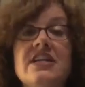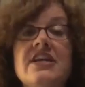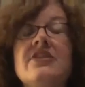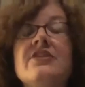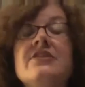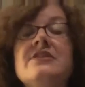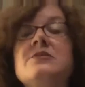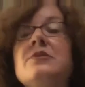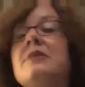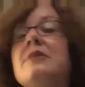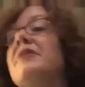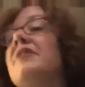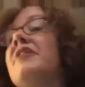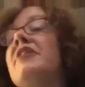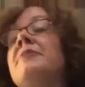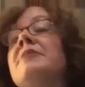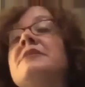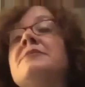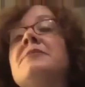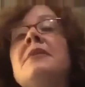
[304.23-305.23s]
That's why I'm a
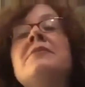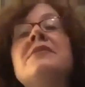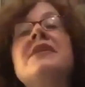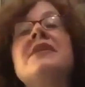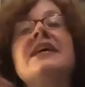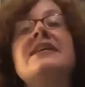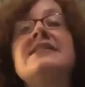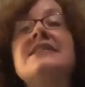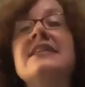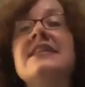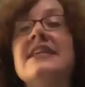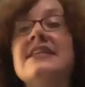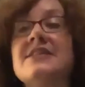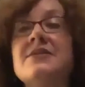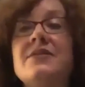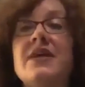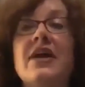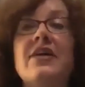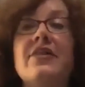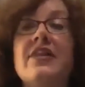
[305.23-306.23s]
therapist. But I'm guessing that's
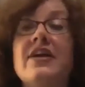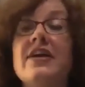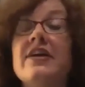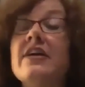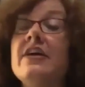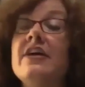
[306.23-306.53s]
around the